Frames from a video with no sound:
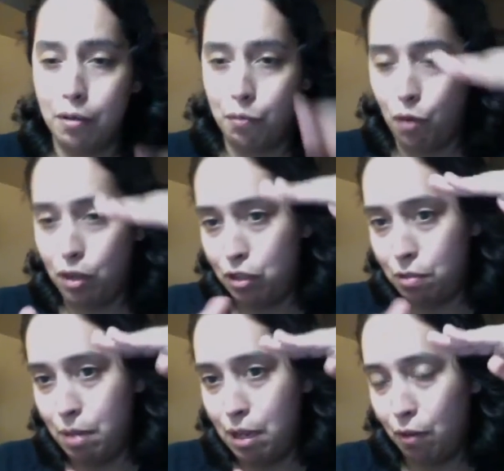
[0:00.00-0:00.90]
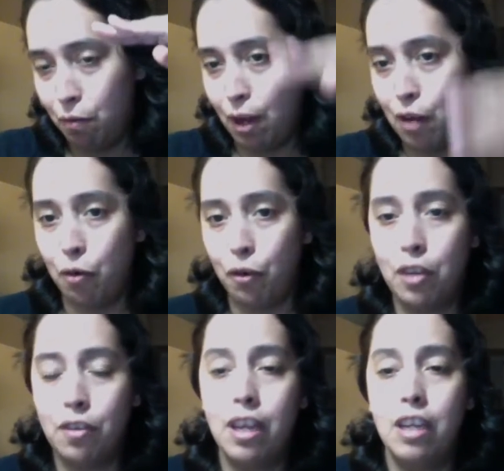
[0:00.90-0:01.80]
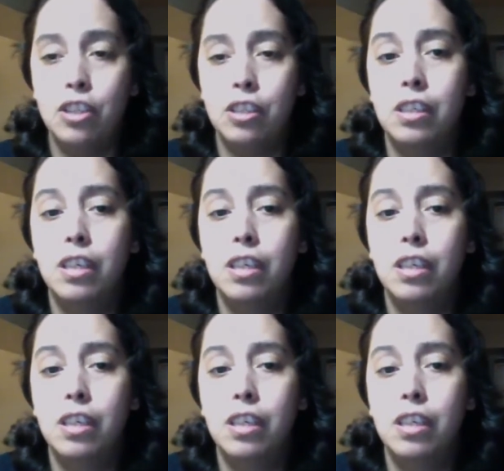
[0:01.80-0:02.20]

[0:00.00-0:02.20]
wanting to be in the right orientation.